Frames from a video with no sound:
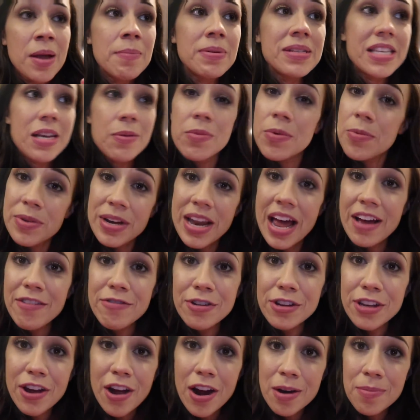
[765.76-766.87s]
But some women have
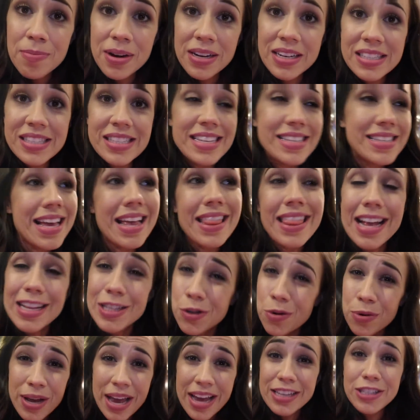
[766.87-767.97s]
really hard pregnancies, and
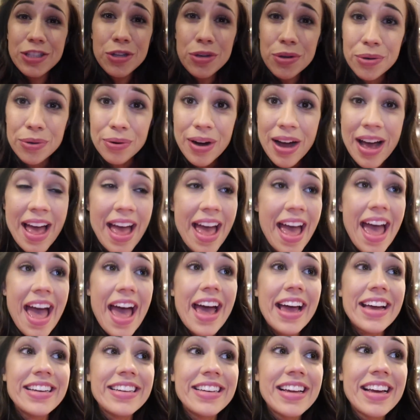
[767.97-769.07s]
that's okay too.
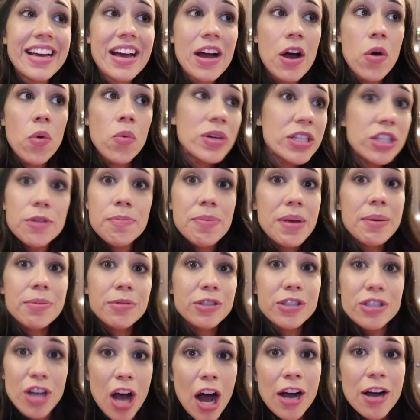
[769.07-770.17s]
And we should be
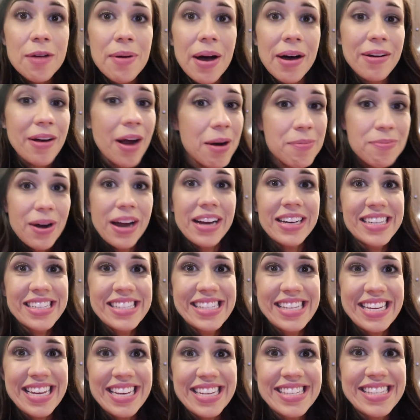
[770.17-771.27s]
able to talk about our
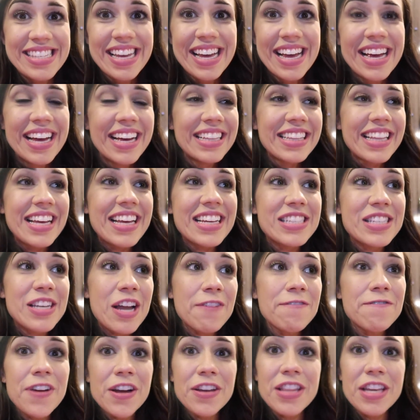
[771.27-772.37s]
pregnancies. Like, it's
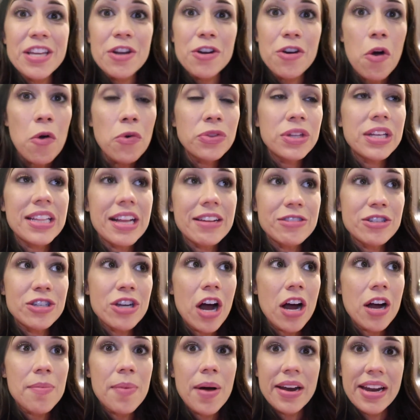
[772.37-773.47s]
not fair that you're only allowed to
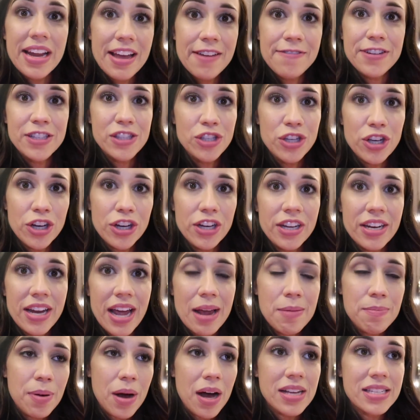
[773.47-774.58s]
talk about it if it's good
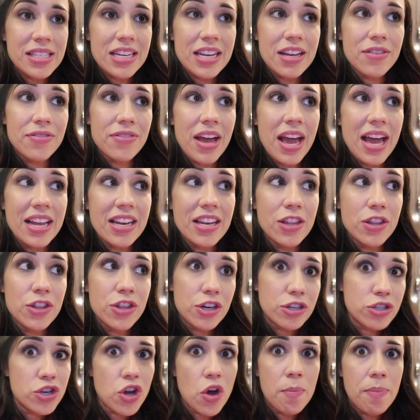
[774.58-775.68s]
and positive and
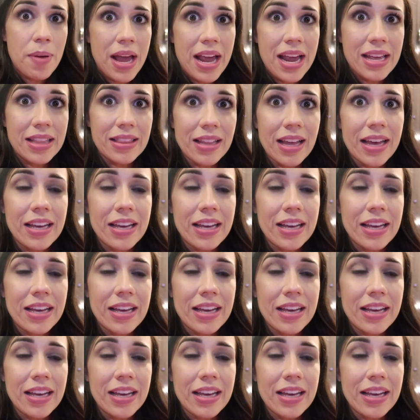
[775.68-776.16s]
there's no pain.